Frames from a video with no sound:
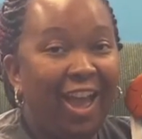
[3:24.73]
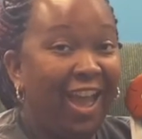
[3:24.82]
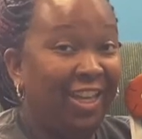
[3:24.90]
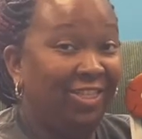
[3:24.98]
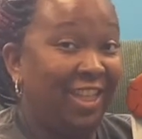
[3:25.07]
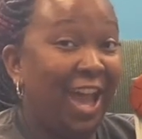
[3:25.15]

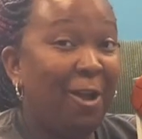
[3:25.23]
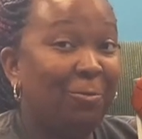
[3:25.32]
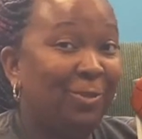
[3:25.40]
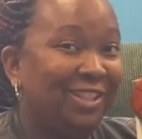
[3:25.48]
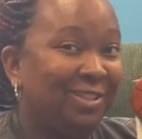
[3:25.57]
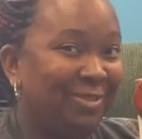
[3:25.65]
And that
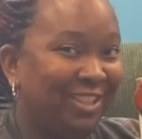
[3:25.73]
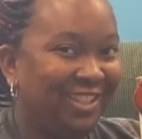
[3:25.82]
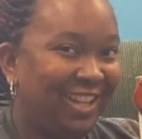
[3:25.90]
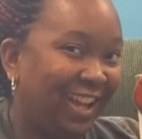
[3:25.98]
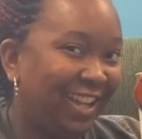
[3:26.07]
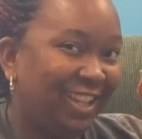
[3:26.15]
was Miss
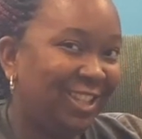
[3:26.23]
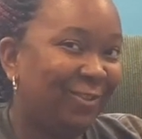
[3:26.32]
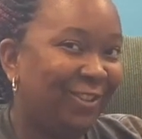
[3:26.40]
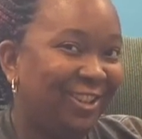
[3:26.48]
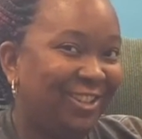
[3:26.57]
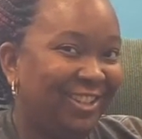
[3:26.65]
Tanya's
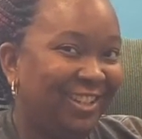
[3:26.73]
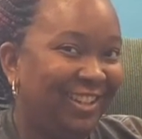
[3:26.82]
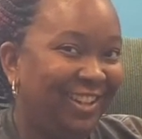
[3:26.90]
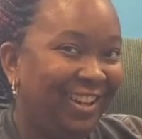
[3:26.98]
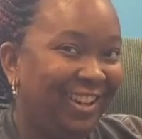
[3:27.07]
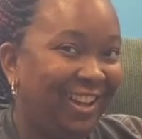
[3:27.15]
version
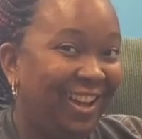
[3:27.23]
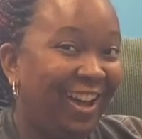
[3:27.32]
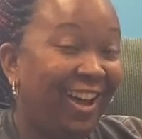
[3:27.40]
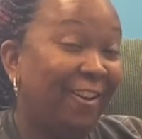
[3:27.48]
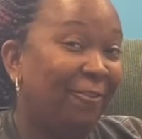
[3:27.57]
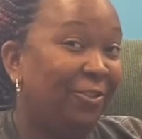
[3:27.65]

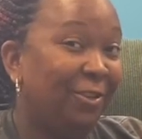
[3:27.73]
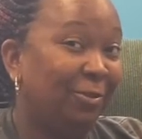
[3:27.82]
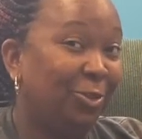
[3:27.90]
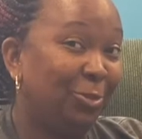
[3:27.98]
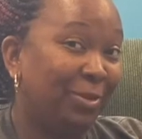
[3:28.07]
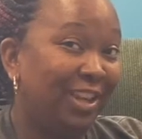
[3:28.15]
of the
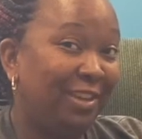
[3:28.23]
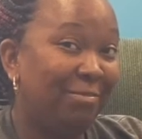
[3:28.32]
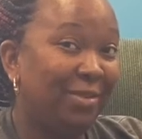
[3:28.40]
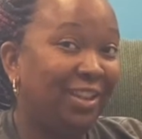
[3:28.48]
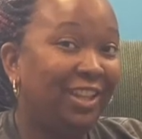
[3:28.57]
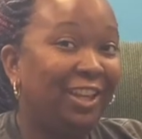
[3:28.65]
Three
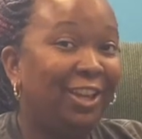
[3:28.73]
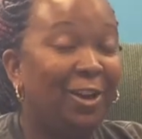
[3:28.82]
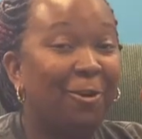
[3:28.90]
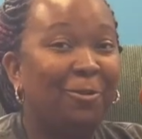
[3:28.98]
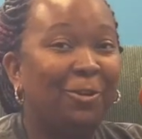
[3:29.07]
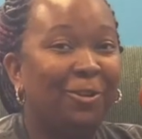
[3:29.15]
Billy
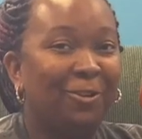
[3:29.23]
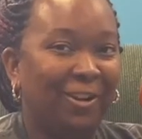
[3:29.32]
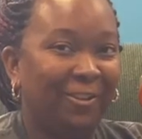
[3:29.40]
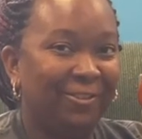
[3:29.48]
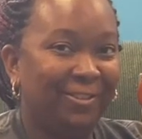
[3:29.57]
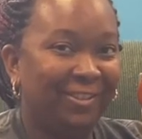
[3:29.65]
Goat Gruff.
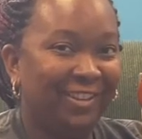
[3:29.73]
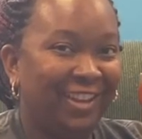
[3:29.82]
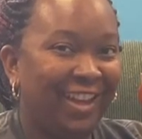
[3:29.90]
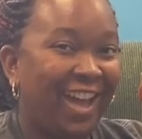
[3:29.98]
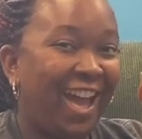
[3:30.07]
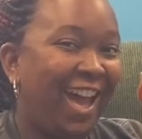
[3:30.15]

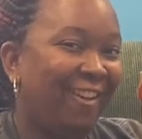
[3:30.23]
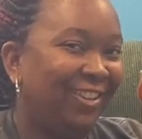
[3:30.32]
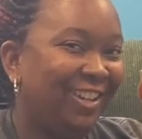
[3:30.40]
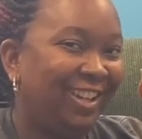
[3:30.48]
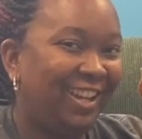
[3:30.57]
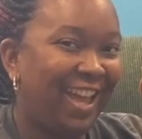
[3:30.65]
Have a
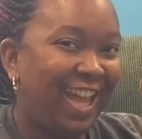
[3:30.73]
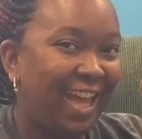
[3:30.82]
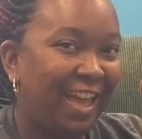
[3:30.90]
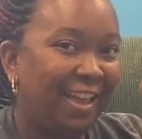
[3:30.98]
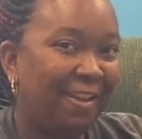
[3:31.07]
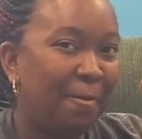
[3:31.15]
good
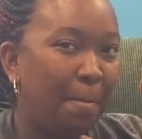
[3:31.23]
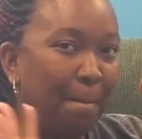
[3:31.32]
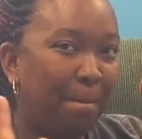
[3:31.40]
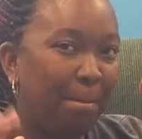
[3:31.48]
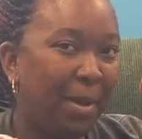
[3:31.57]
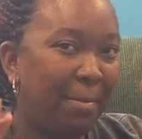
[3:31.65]
day.
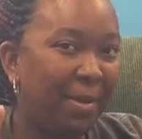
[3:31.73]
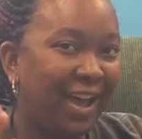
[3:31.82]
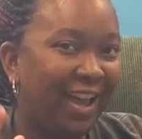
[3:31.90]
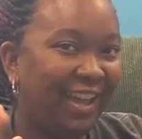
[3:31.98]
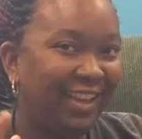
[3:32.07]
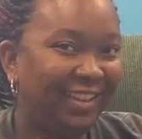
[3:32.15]

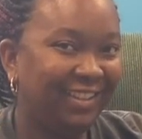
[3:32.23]
Bye-bye.